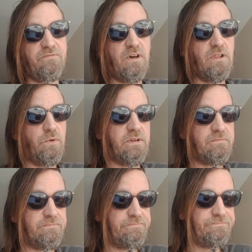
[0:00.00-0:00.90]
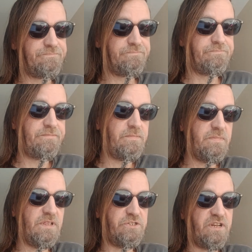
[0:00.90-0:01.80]
following
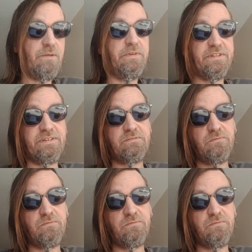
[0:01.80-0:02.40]
legitimately.